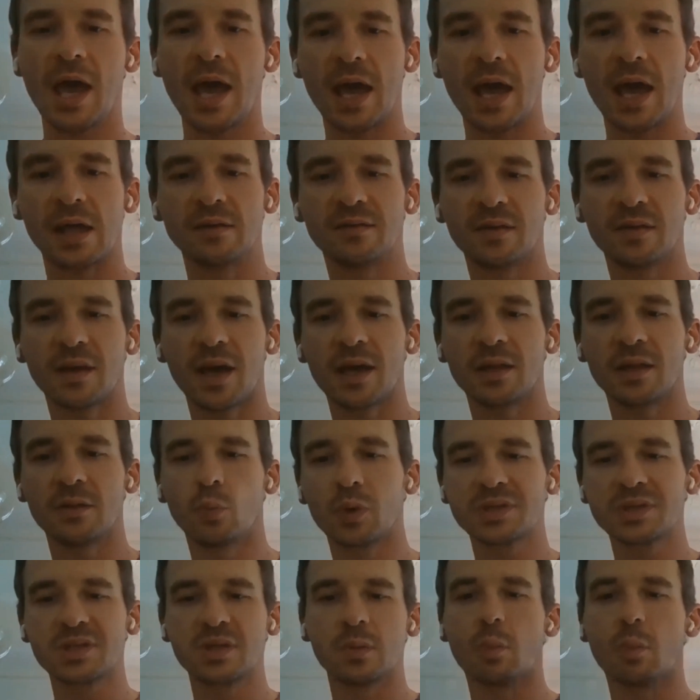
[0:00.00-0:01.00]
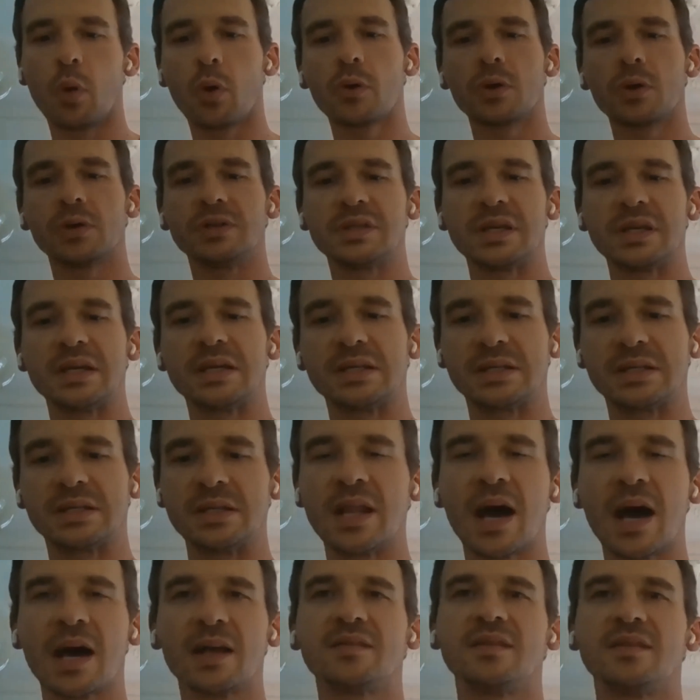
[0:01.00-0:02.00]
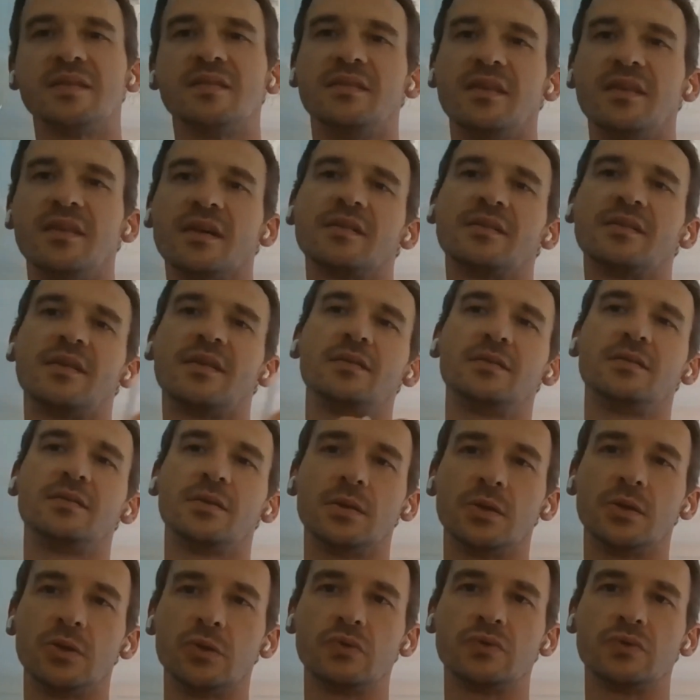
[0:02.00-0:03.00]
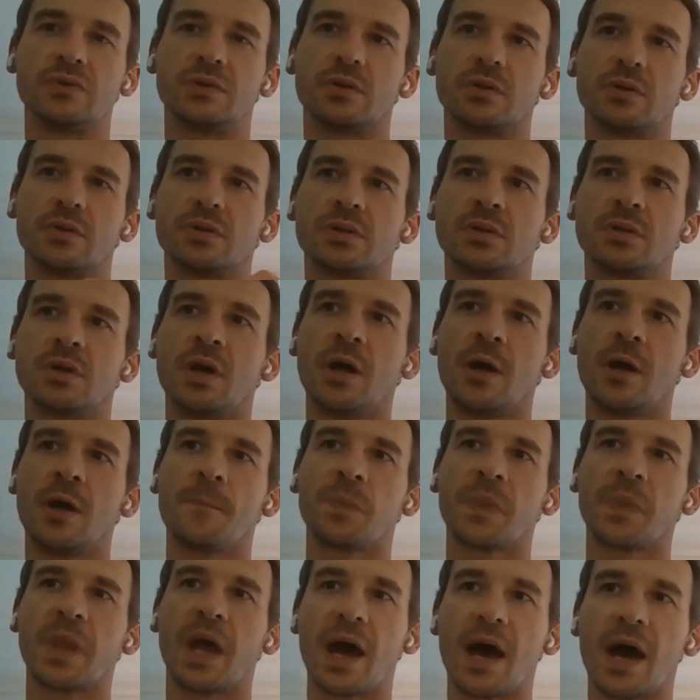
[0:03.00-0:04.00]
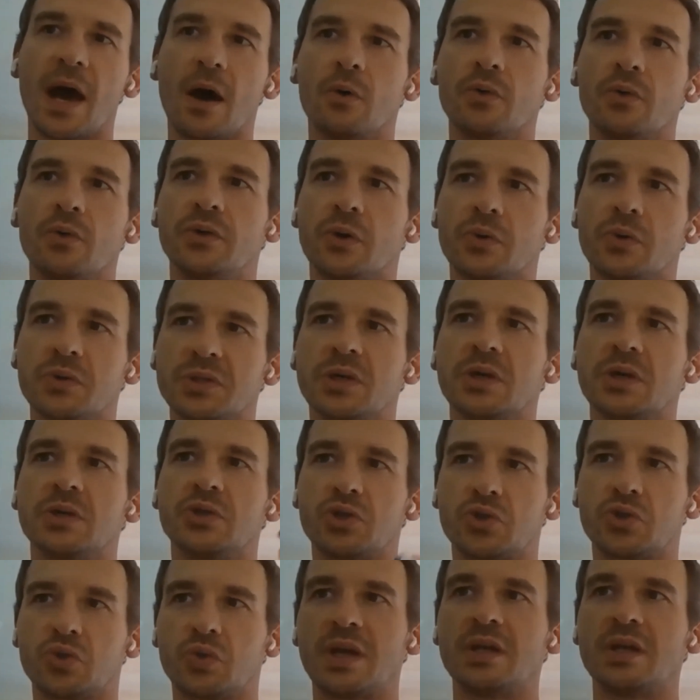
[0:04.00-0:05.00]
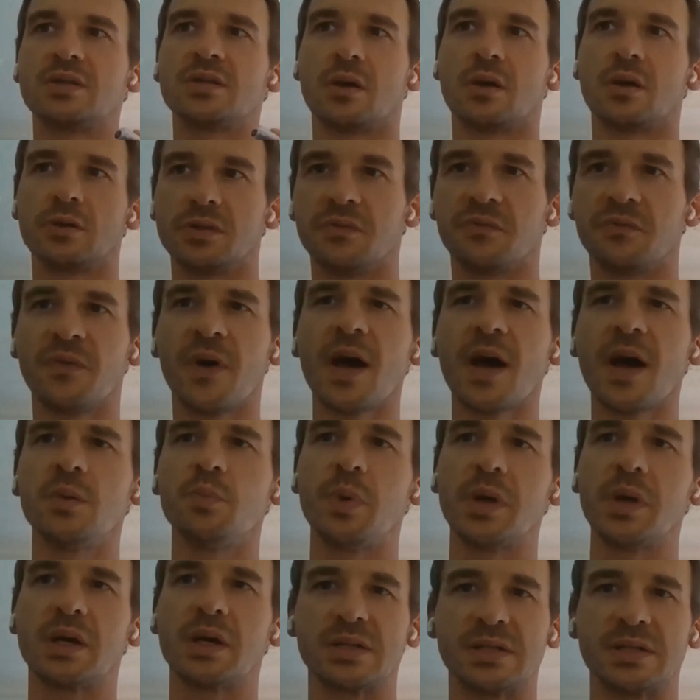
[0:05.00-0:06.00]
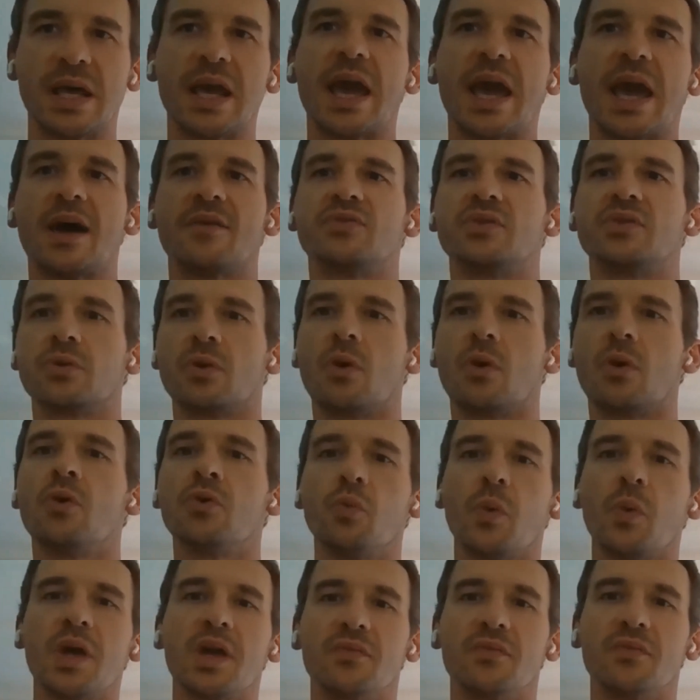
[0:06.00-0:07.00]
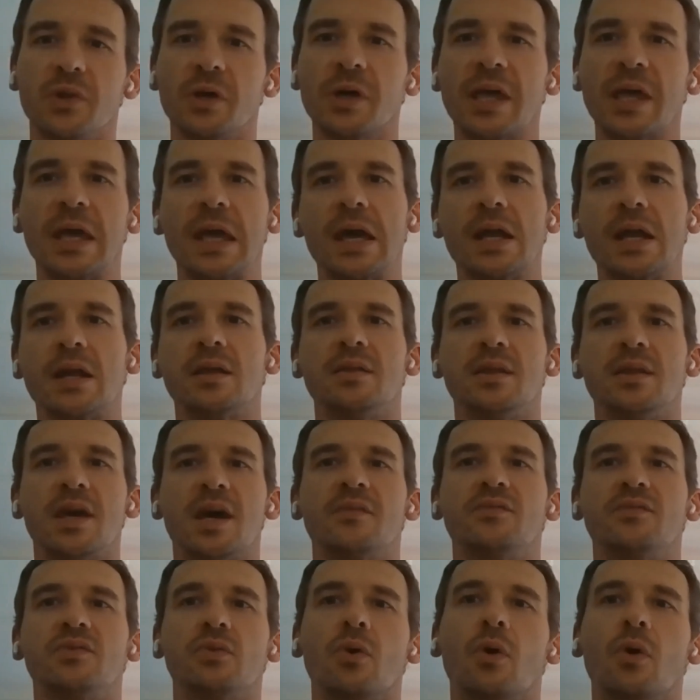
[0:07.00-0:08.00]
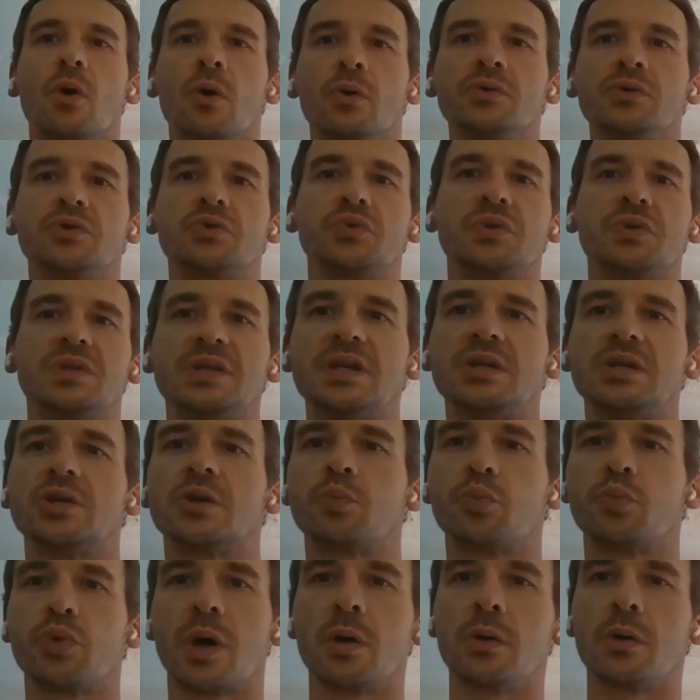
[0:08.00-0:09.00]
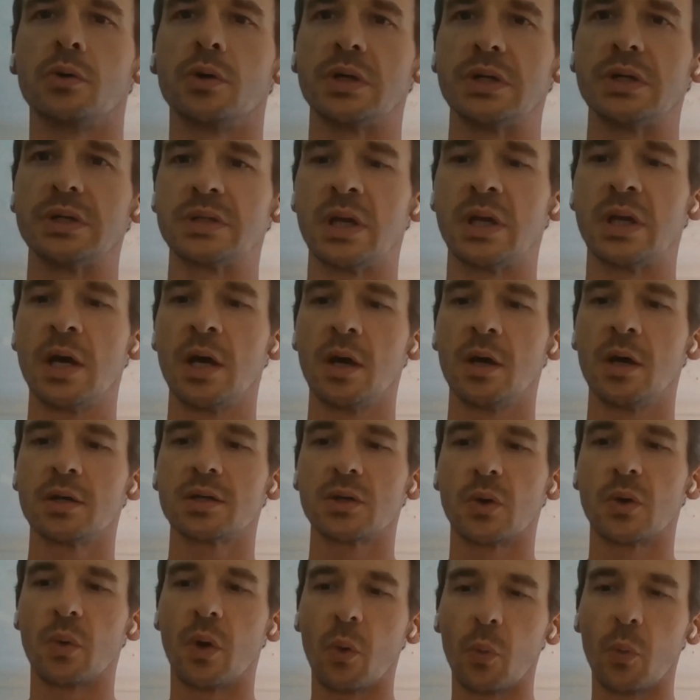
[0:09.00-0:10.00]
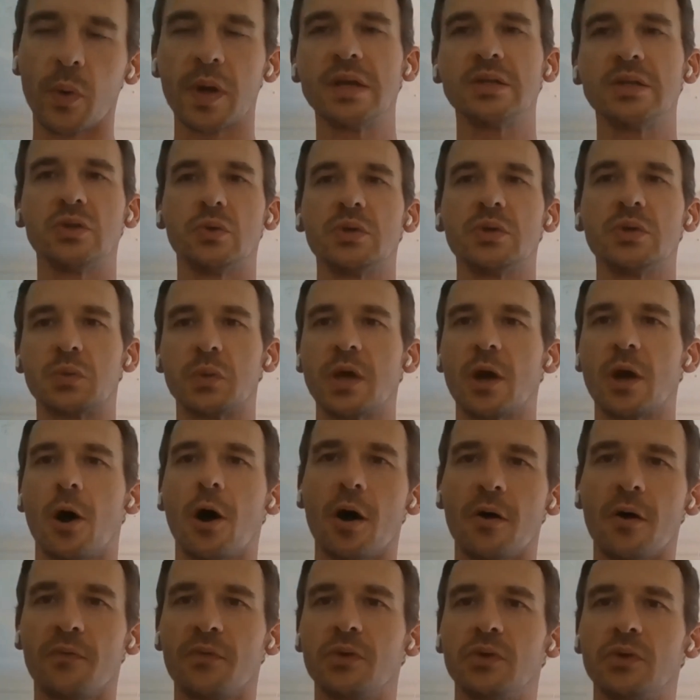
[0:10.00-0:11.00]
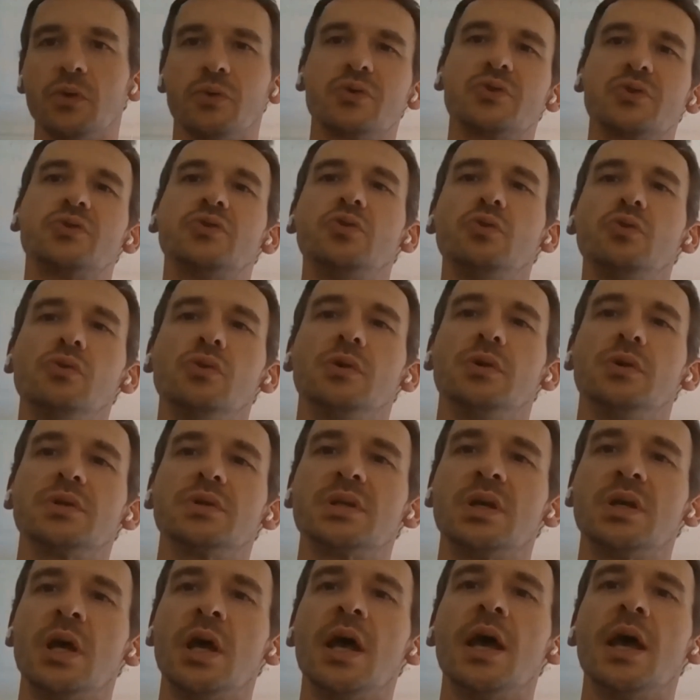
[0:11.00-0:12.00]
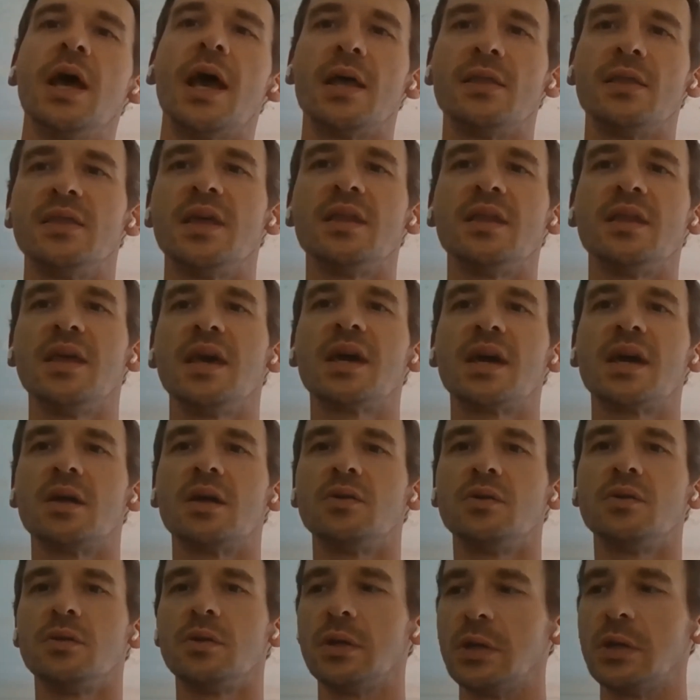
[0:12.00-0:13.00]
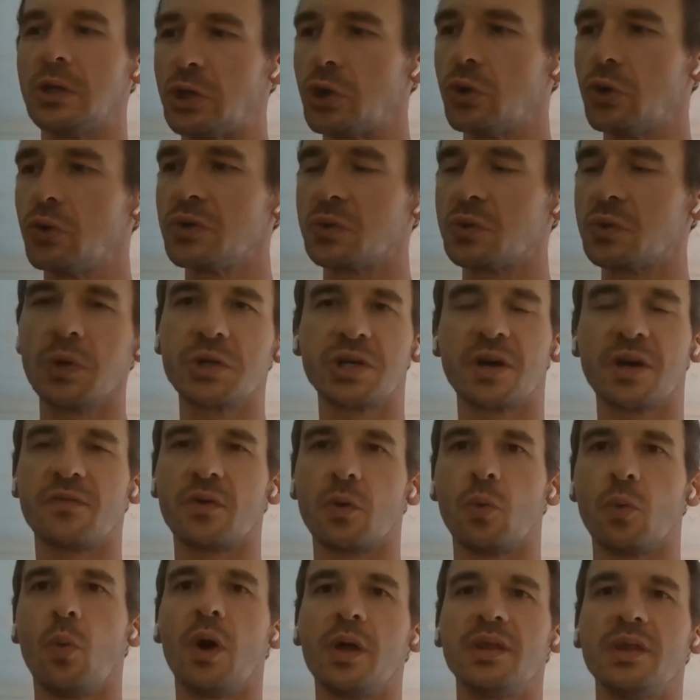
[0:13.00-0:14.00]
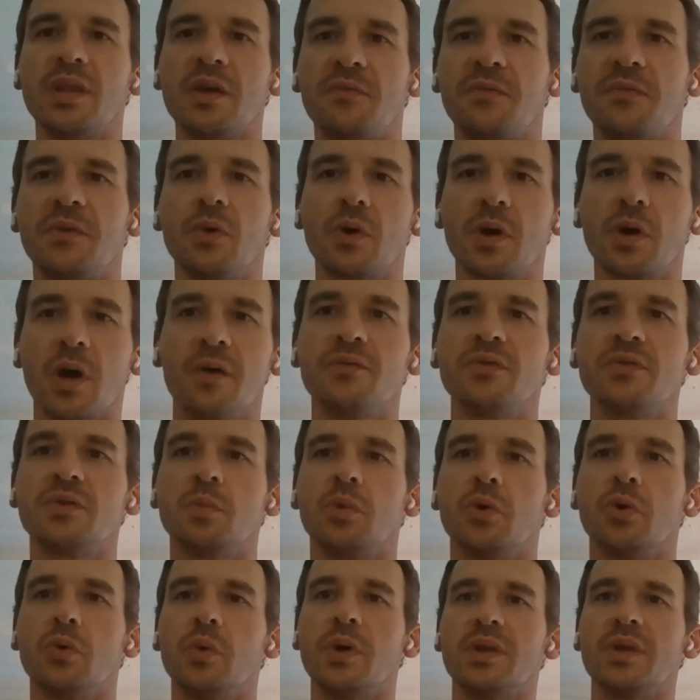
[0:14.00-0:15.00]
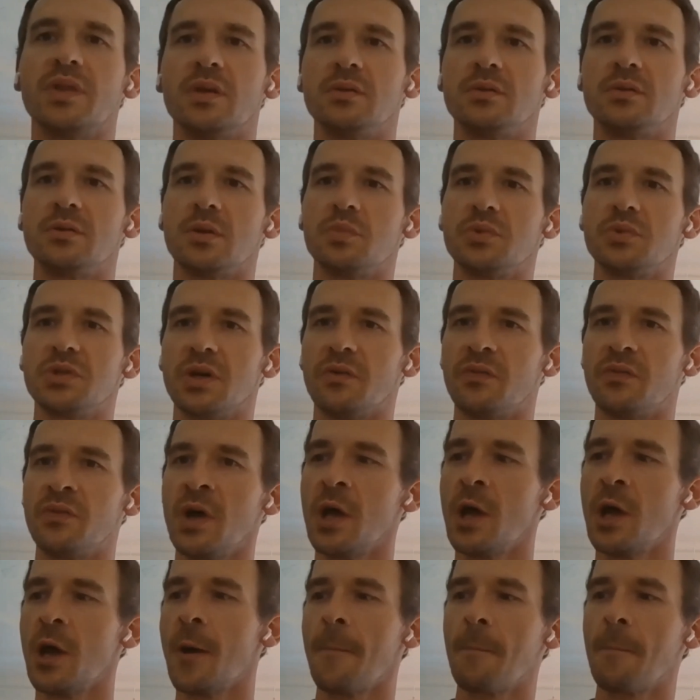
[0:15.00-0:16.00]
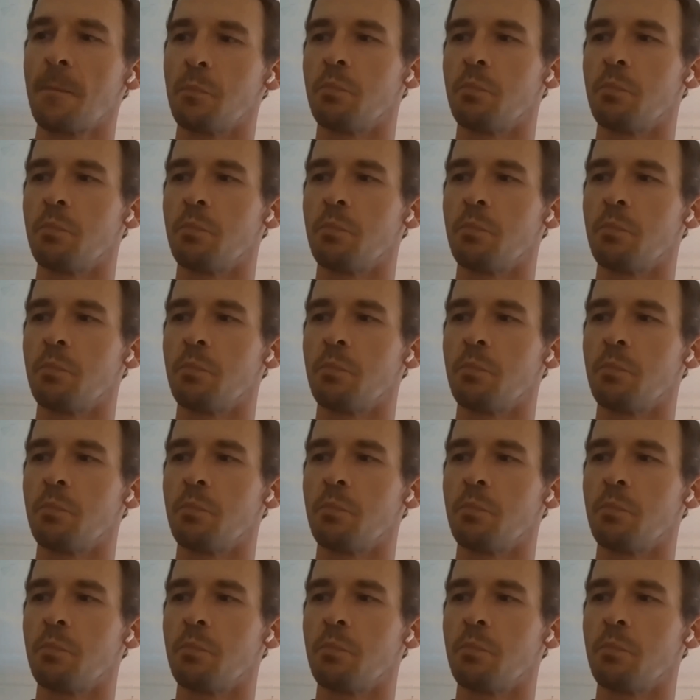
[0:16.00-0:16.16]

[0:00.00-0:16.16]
And what's important is not to dictate to users how those constraints are defined, because they have their own way of looking at it, and they have their own strategic priorities. So what we do is we offer those tools, and then they can use whichever one they feel comfortable with in terms of,